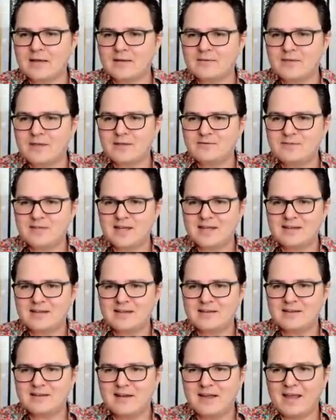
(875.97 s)
They've done
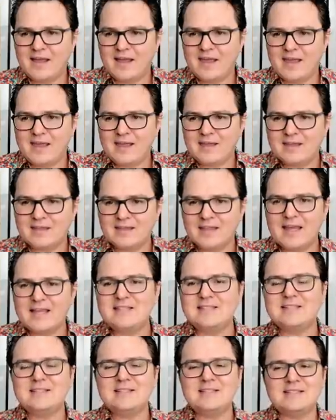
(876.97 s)
a
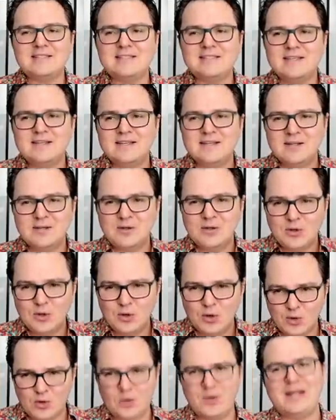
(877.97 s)
licensed
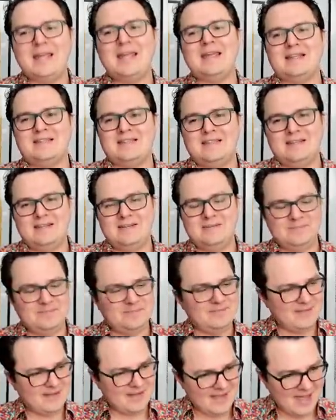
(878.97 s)
cricket
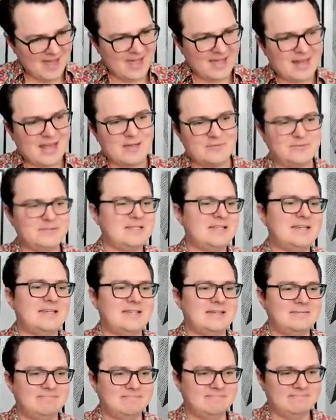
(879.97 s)

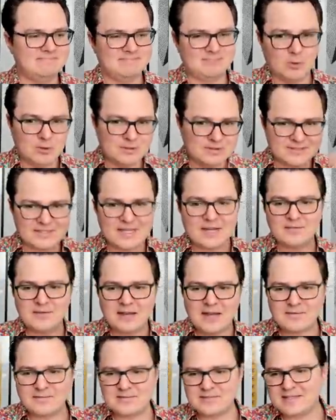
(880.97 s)
NFT or set of
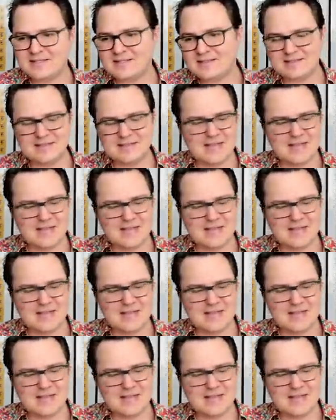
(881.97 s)
NFTs.